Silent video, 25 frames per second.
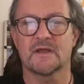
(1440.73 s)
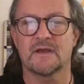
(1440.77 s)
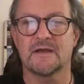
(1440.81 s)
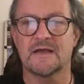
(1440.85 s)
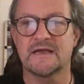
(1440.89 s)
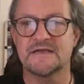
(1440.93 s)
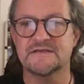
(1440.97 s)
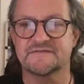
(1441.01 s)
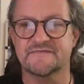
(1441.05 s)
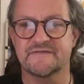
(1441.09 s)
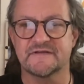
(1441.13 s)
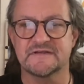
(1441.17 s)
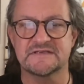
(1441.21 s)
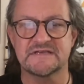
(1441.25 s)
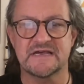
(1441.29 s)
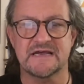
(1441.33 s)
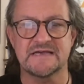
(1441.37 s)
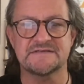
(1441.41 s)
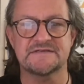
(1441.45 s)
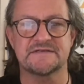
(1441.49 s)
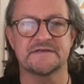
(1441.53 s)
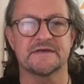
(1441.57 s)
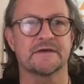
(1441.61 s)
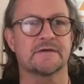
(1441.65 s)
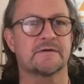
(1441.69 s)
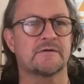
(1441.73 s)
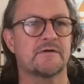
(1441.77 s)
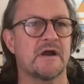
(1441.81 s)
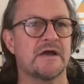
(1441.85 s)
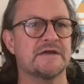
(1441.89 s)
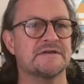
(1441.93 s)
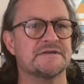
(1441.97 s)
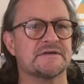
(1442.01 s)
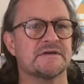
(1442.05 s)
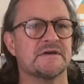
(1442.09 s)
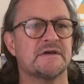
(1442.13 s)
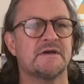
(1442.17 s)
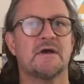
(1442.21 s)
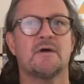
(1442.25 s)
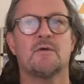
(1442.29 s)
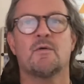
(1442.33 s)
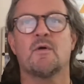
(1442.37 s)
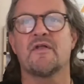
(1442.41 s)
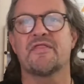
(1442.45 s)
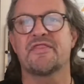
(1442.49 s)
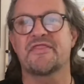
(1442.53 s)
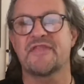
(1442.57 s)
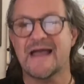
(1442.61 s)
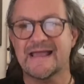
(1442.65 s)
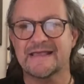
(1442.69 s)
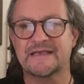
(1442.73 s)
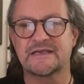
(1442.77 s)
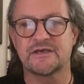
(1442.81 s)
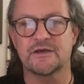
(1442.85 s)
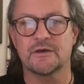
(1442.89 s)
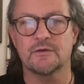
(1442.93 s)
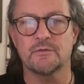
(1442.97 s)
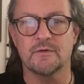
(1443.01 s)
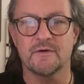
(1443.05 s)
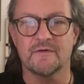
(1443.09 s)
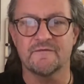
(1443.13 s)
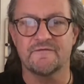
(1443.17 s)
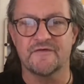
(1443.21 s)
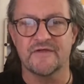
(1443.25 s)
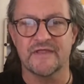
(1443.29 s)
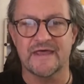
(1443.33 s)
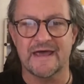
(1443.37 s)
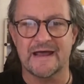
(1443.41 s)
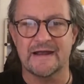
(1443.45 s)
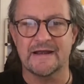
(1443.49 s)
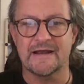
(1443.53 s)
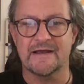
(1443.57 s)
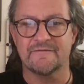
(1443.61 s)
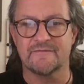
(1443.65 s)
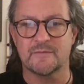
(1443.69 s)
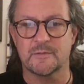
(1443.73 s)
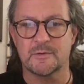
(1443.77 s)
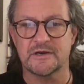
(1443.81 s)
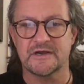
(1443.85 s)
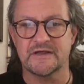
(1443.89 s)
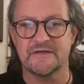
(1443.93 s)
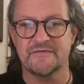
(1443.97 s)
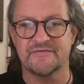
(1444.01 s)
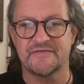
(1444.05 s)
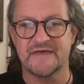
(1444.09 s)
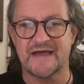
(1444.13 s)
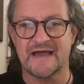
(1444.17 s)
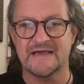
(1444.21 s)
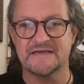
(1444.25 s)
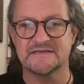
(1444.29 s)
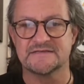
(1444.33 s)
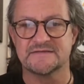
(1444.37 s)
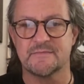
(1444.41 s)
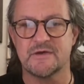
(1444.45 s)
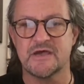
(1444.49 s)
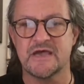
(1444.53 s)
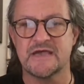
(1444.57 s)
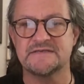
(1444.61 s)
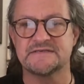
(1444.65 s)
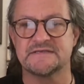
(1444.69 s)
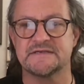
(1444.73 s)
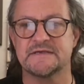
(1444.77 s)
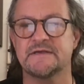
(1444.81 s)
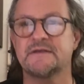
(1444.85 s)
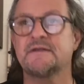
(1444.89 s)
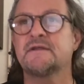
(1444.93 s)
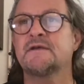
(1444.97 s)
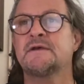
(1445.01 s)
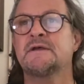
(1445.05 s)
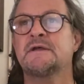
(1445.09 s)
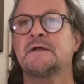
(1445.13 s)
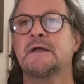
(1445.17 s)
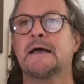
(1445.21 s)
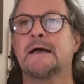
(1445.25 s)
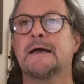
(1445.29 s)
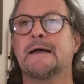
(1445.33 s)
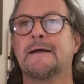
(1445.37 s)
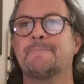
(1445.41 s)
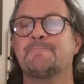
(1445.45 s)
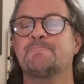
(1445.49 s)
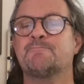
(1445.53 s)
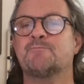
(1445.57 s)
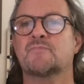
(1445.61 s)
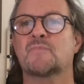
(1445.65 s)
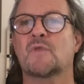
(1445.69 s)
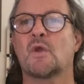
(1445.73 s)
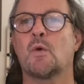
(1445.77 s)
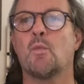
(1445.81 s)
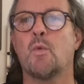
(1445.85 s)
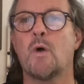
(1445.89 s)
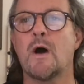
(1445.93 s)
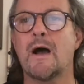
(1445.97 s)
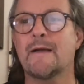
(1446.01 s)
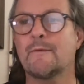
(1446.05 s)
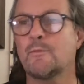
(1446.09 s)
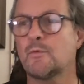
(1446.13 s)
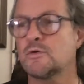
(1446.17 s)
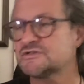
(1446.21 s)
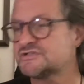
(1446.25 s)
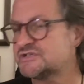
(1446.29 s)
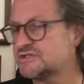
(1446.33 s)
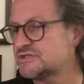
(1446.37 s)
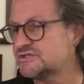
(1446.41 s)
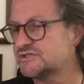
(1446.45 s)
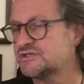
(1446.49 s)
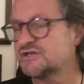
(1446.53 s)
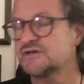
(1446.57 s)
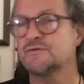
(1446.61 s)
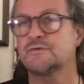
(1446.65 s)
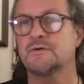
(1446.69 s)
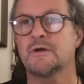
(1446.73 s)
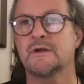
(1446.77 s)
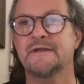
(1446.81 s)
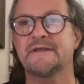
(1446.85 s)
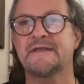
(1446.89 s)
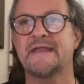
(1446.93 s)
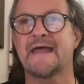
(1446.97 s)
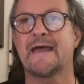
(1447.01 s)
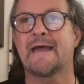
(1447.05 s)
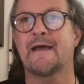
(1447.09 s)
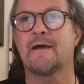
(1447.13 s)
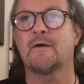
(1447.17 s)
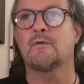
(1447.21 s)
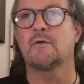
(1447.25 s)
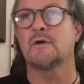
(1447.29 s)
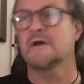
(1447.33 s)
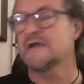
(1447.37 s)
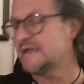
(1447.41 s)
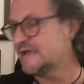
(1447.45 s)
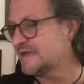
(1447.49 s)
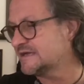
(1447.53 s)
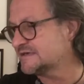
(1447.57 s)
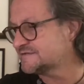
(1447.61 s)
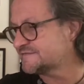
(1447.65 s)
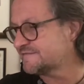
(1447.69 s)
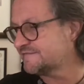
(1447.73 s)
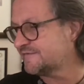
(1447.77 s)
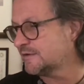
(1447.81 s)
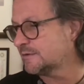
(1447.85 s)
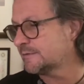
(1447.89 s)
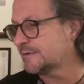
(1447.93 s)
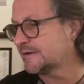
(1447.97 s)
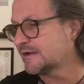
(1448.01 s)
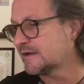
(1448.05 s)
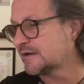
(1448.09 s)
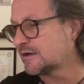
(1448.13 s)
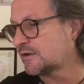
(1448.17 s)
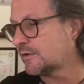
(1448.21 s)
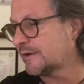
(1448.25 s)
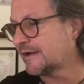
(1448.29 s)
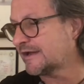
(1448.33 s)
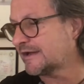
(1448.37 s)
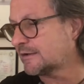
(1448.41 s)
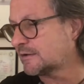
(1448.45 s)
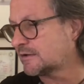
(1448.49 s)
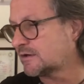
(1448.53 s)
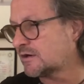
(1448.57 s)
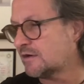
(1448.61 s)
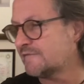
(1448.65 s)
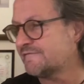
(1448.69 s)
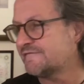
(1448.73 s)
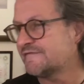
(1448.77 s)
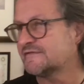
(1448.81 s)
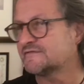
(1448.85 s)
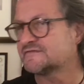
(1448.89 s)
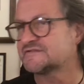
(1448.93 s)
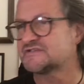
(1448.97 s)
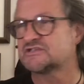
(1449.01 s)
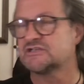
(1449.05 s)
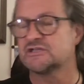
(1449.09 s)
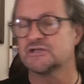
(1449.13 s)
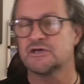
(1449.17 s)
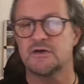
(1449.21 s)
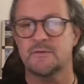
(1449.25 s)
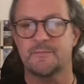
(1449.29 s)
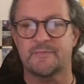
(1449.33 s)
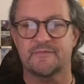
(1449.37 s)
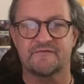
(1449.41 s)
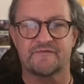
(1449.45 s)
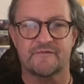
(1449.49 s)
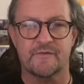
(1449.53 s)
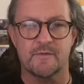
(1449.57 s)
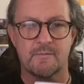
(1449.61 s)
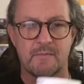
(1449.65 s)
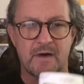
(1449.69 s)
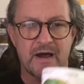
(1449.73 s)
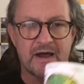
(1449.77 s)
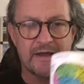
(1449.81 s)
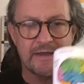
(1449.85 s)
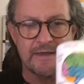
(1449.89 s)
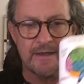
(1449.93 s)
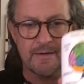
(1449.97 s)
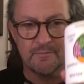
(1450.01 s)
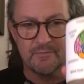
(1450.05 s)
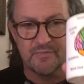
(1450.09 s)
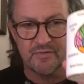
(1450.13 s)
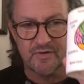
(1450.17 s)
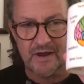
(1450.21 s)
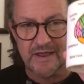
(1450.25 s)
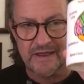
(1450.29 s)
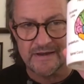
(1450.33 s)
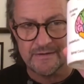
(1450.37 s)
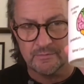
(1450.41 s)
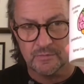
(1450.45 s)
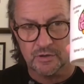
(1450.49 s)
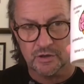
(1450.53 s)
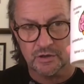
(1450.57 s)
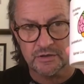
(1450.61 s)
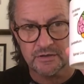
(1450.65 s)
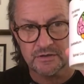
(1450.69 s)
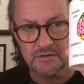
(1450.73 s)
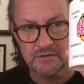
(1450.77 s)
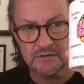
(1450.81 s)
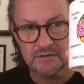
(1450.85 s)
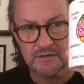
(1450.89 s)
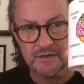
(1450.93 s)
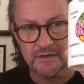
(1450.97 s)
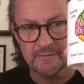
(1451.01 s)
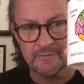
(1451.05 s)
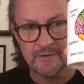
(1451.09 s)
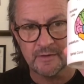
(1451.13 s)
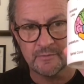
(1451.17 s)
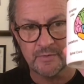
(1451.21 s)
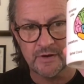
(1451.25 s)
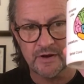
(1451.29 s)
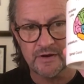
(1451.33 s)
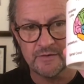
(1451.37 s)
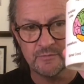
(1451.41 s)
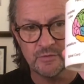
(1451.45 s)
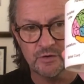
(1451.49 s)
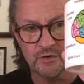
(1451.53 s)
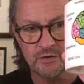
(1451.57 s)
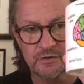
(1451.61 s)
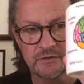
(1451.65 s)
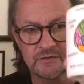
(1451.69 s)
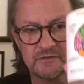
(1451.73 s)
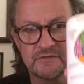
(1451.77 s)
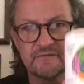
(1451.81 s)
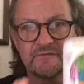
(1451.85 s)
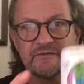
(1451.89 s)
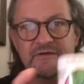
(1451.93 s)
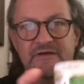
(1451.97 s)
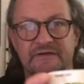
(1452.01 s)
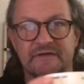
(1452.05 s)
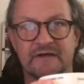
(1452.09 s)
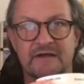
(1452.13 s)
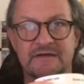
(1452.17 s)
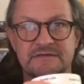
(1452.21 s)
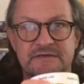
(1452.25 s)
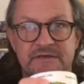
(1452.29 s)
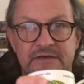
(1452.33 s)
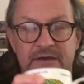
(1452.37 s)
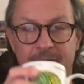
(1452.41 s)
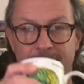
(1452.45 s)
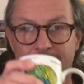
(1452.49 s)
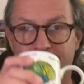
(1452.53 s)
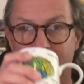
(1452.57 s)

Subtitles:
It's fantastic. Great. Well, thank you for that, everybody. That is amazing. What I want to do now is, following a quick coffee slurp from my brain mug, like my brain mug. Fantastic.